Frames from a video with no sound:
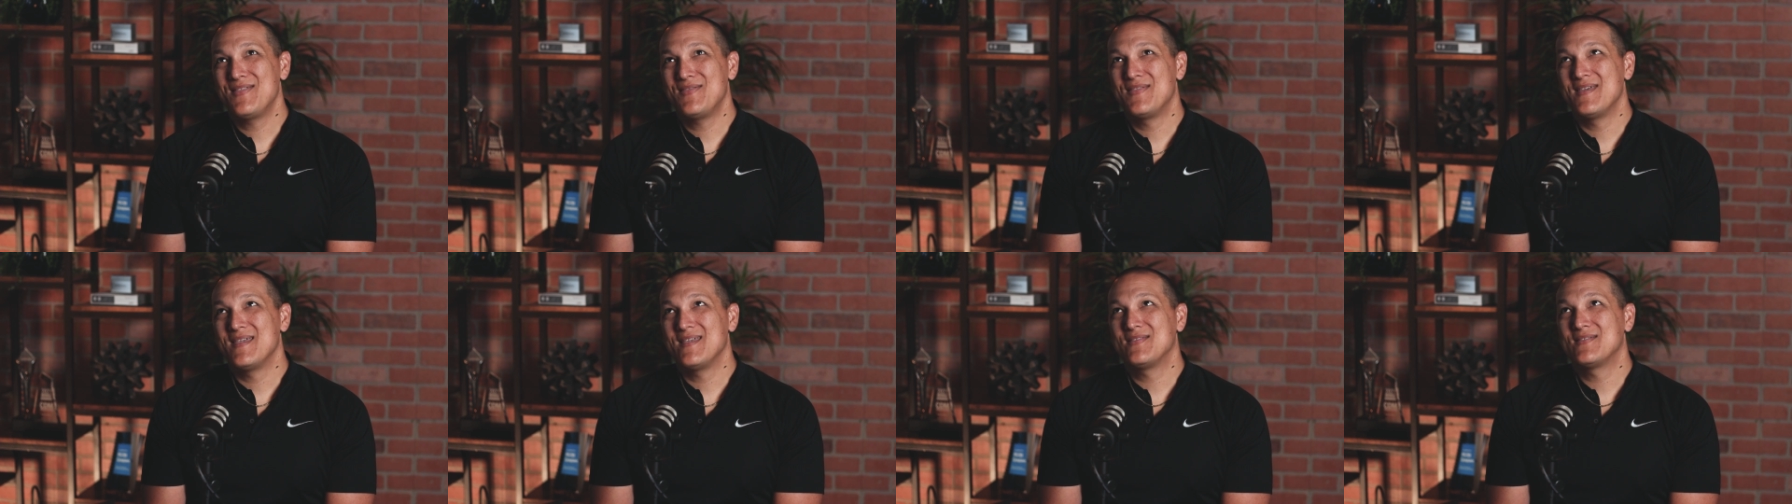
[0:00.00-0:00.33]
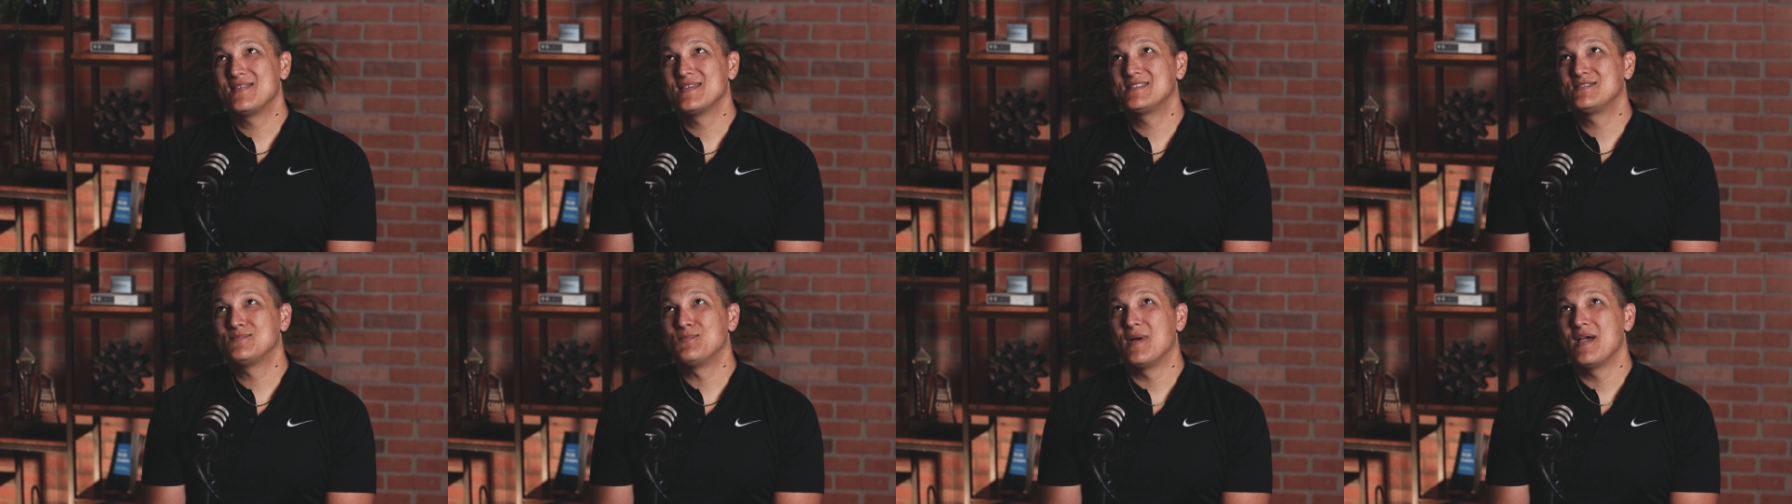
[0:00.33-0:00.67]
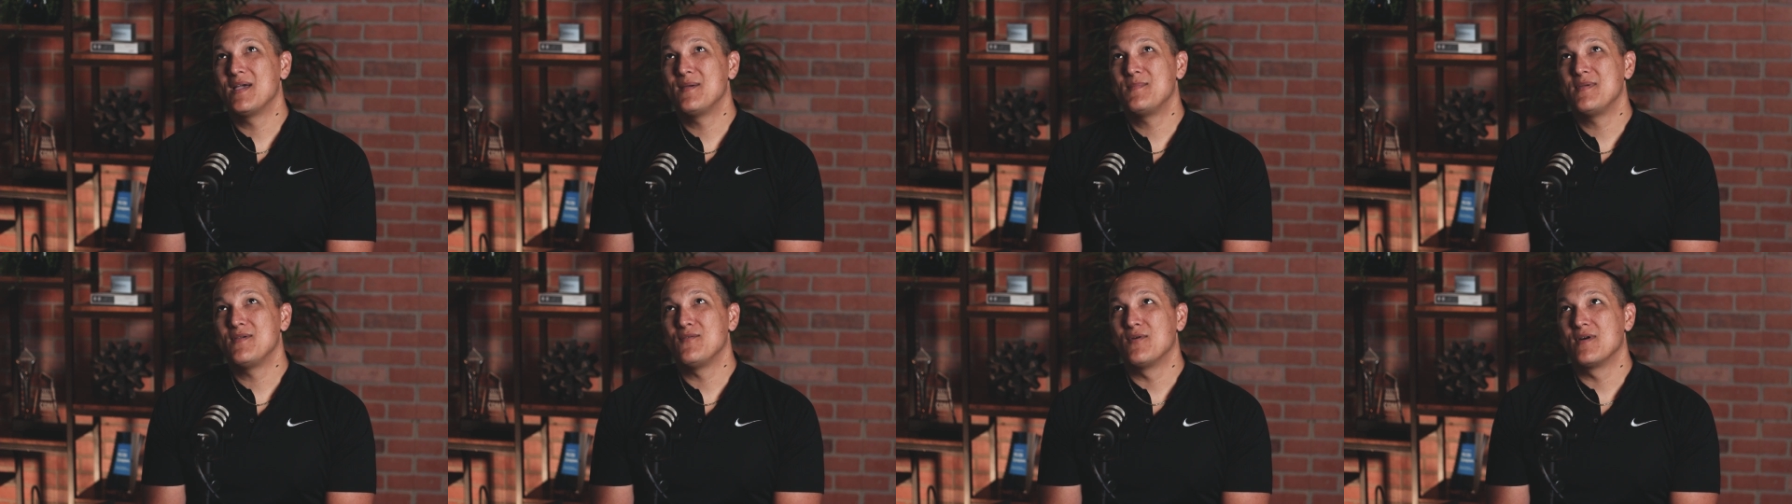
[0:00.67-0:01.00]
think this
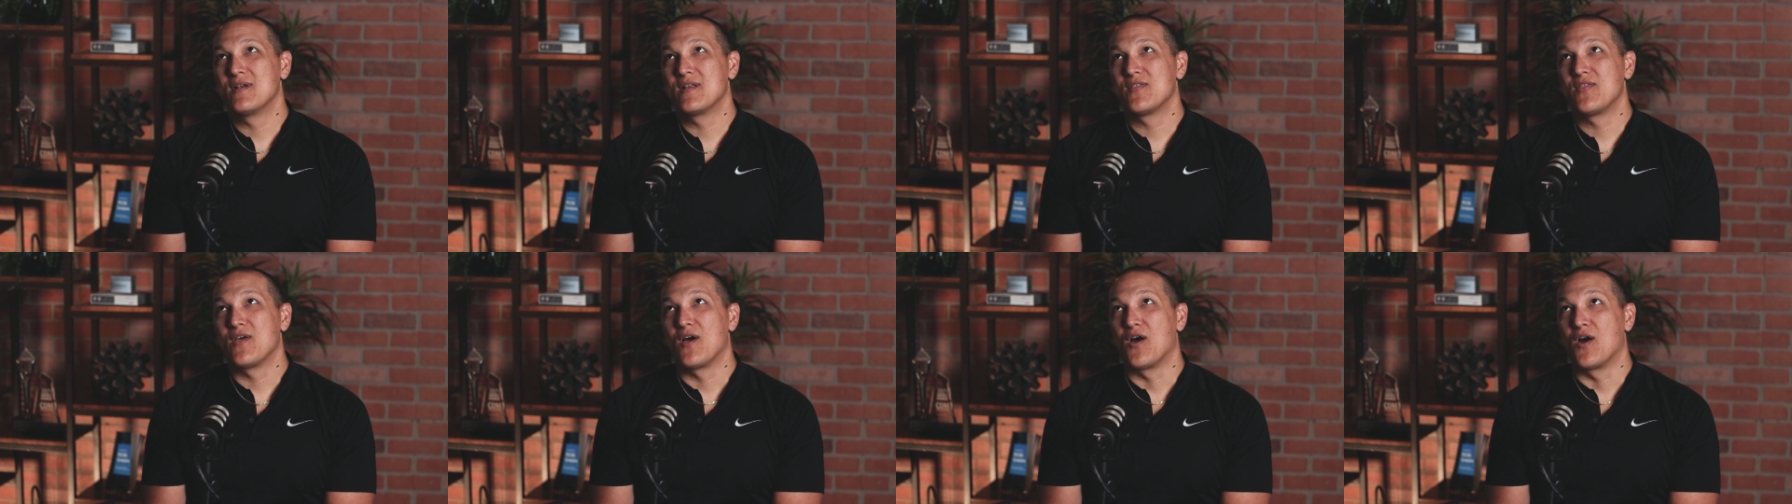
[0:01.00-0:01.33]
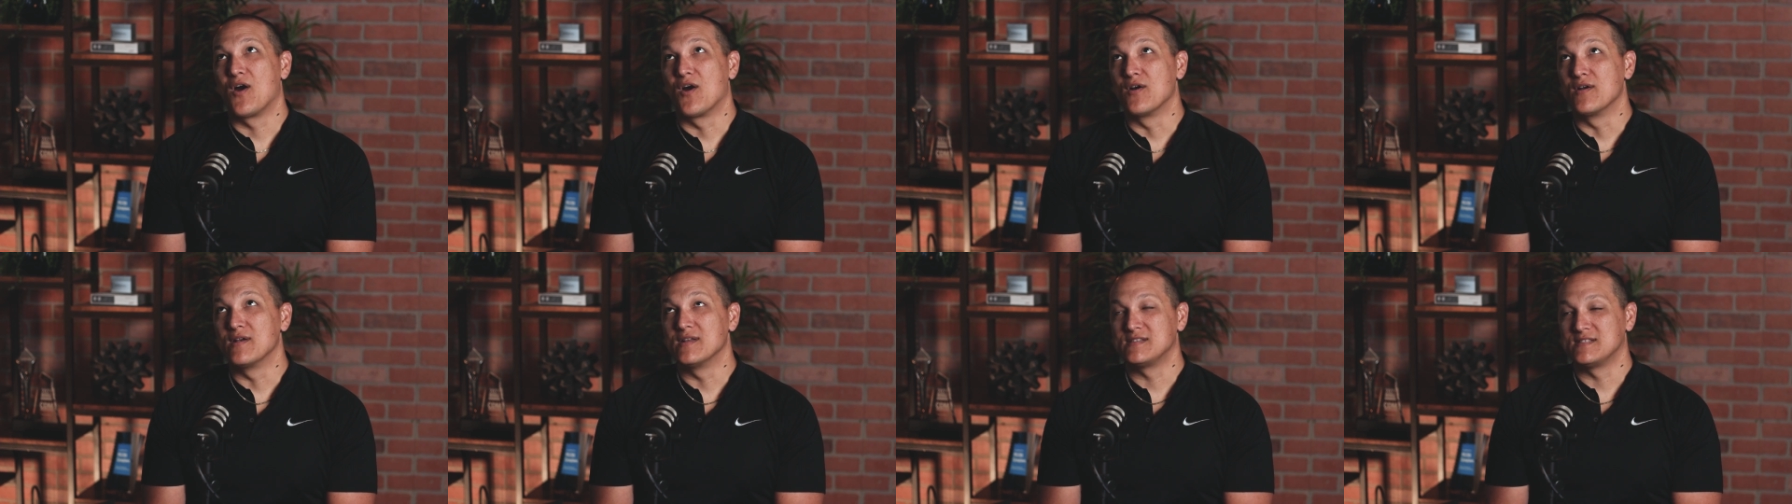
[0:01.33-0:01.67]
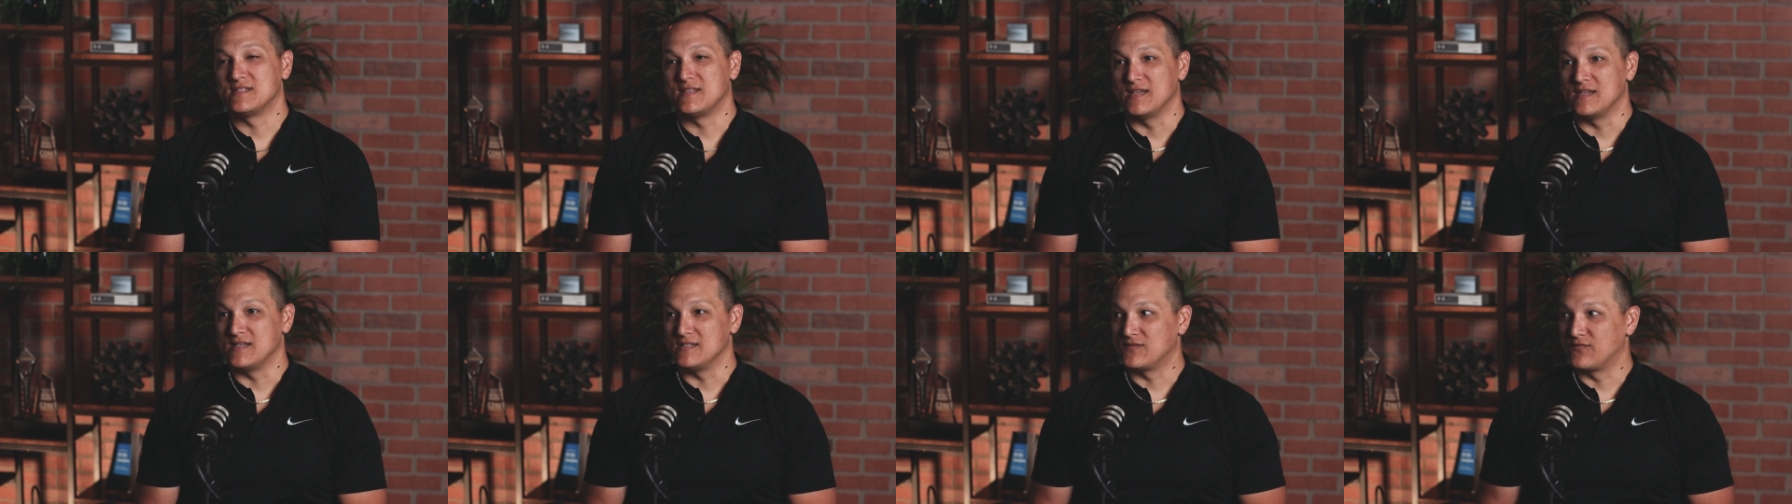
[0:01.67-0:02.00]
might be one of the
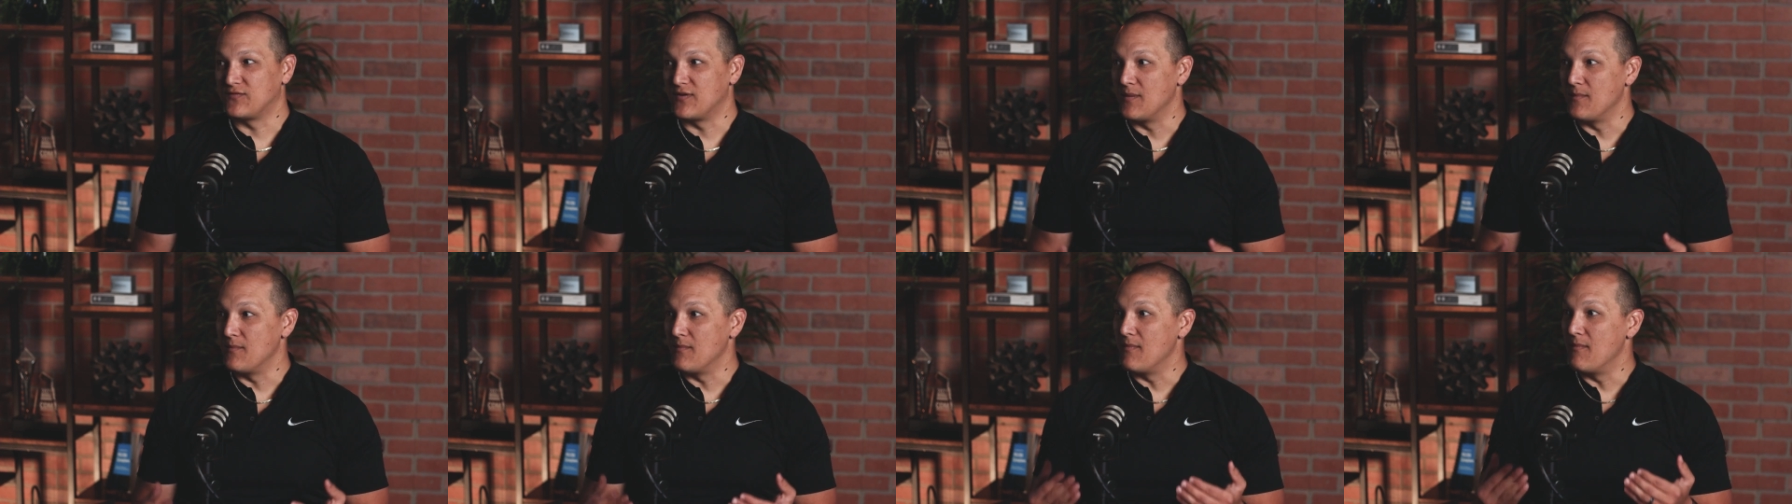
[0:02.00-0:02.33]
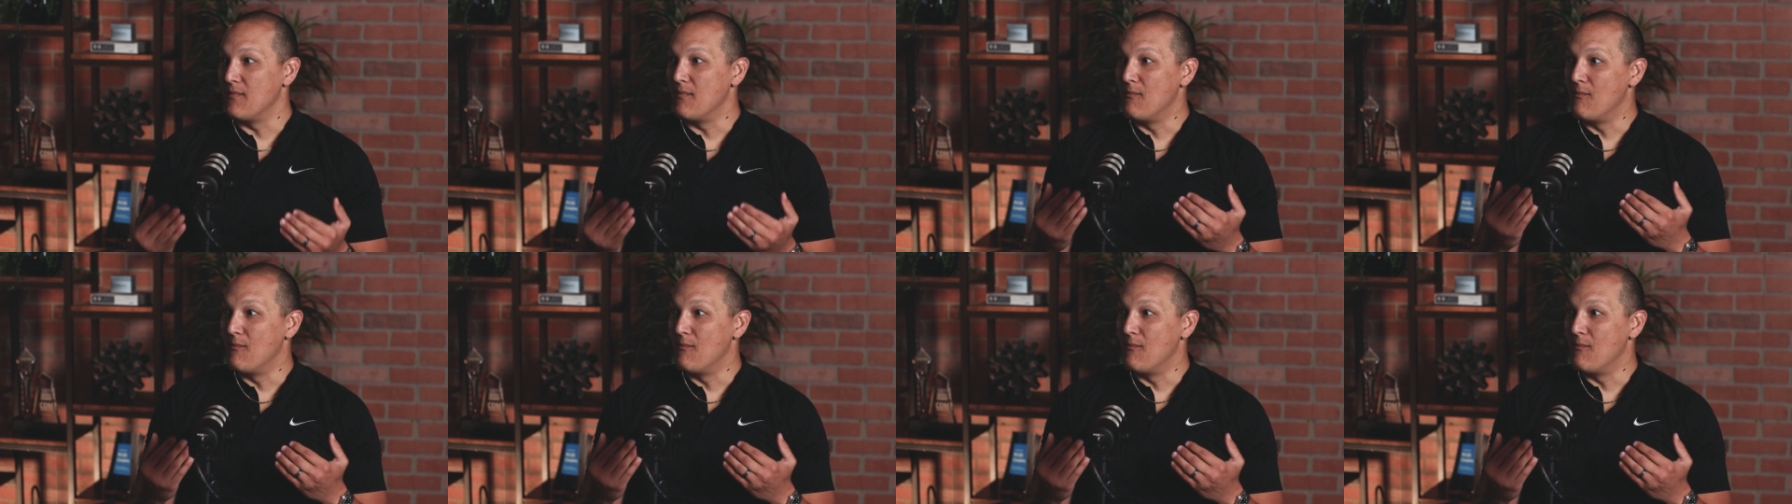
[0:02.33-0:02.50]
hardest things from